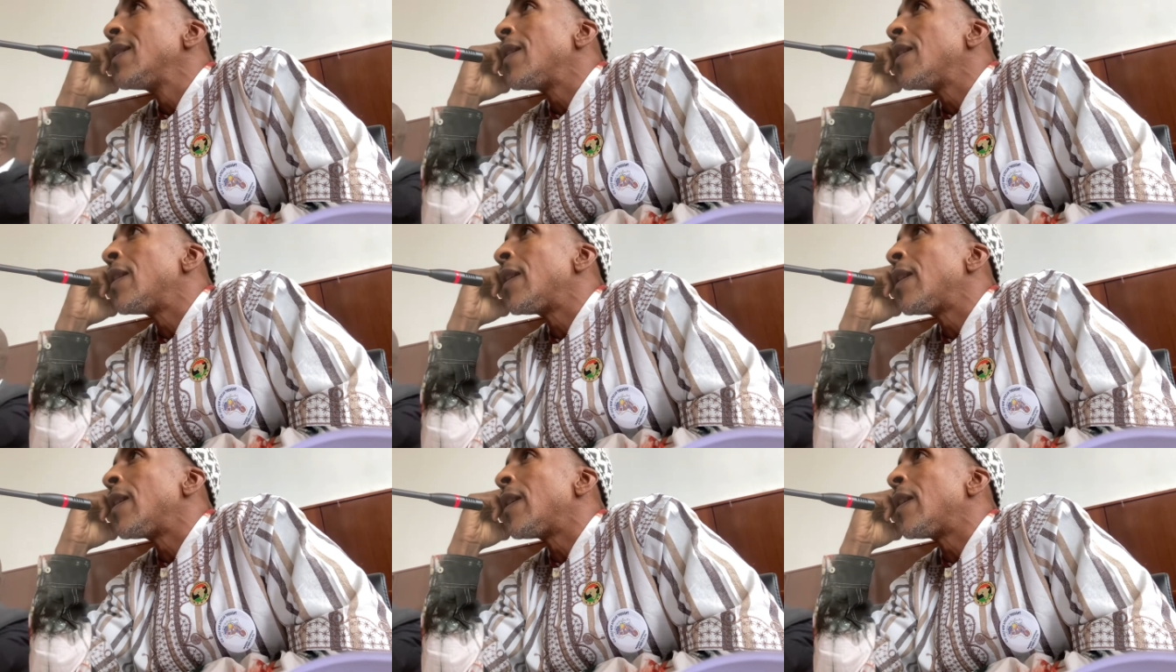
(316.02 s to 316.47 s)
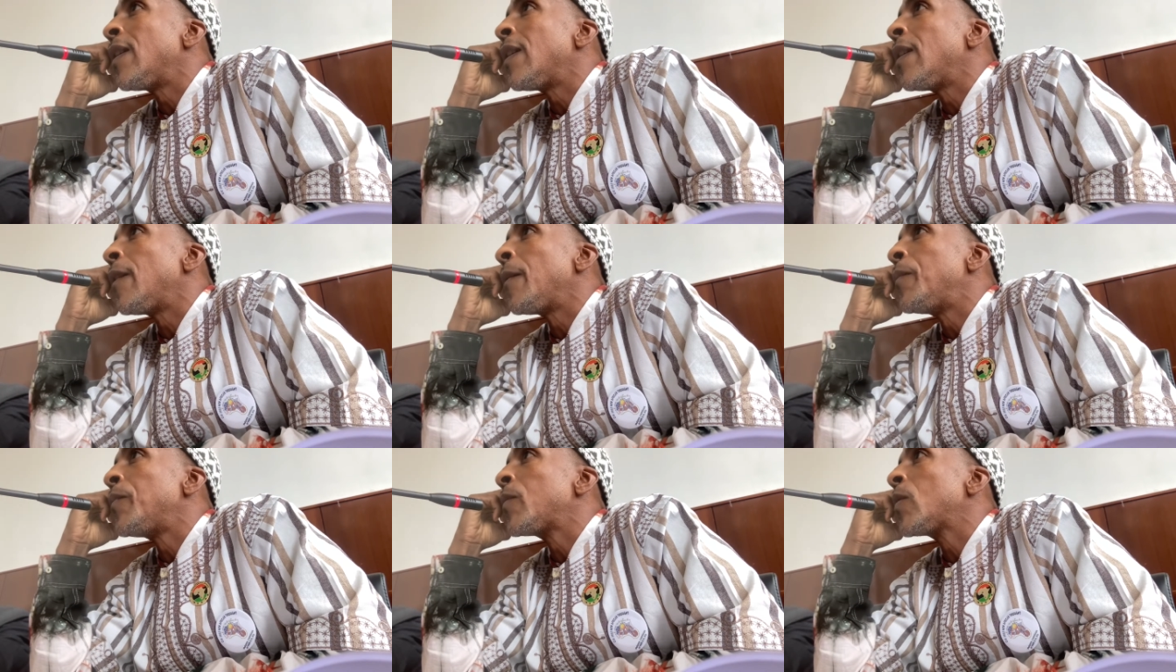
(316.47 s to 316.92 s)
uh,
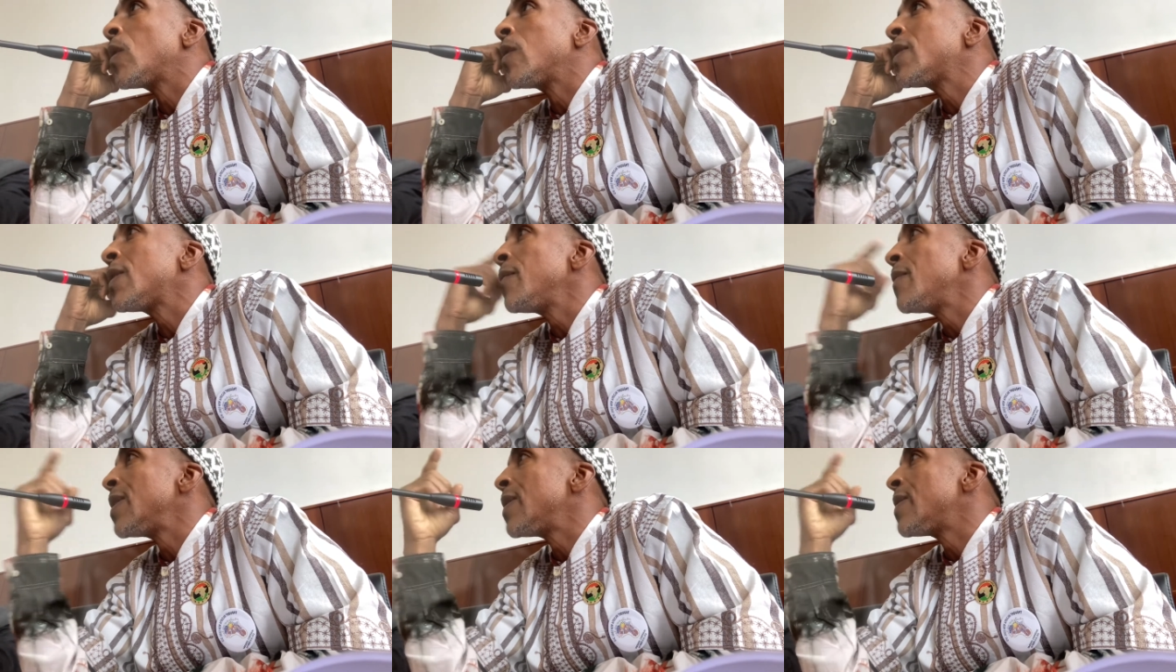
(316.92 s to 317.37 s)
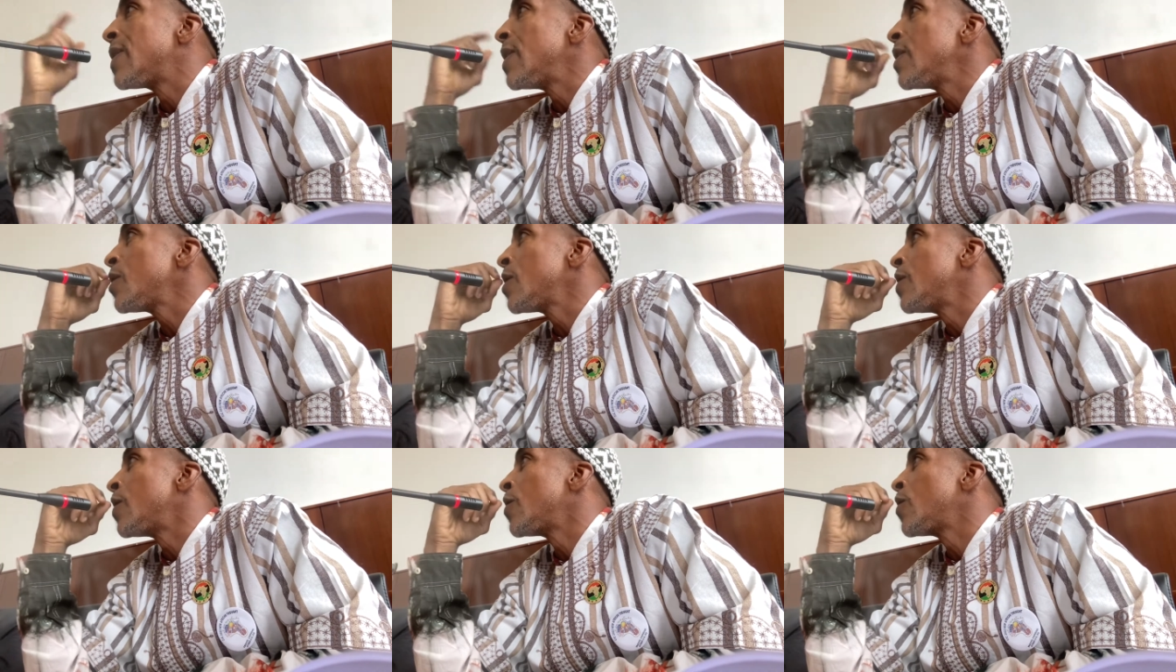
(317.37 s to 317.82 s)
um,
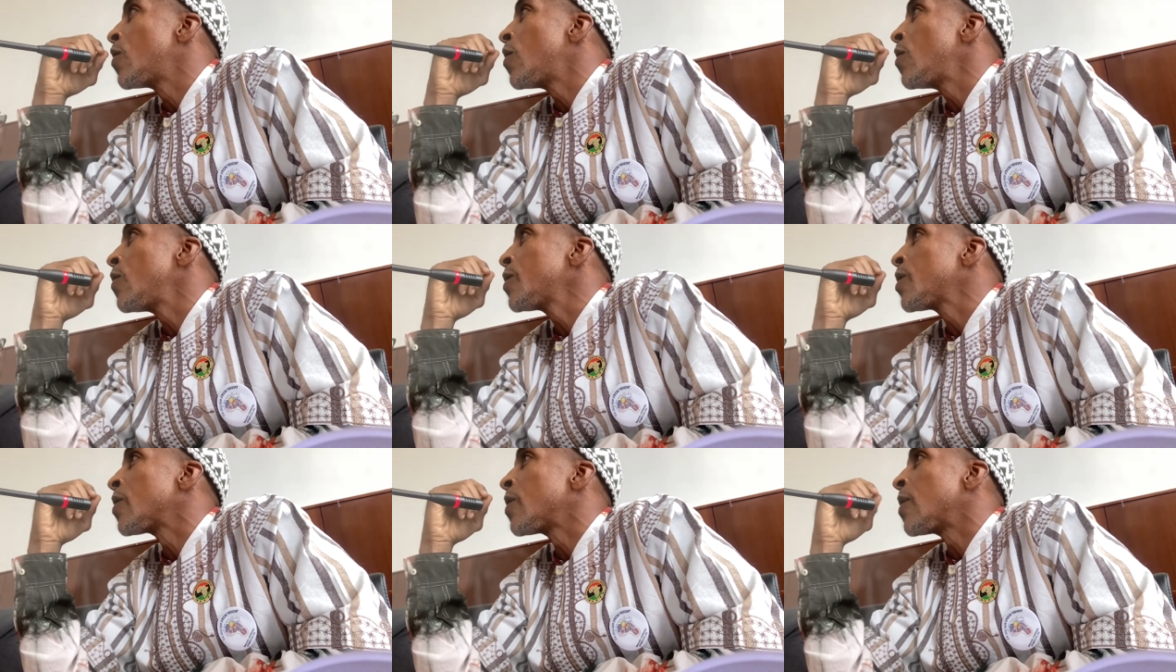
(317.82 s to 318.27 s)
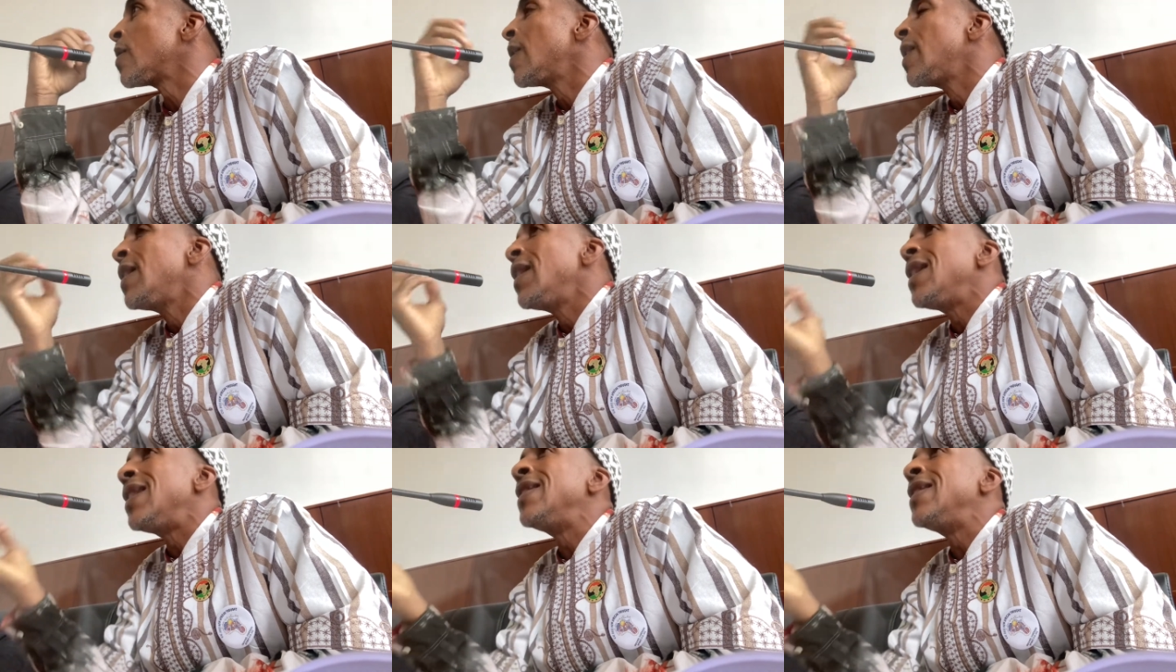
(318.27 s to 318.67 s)
civilization and culture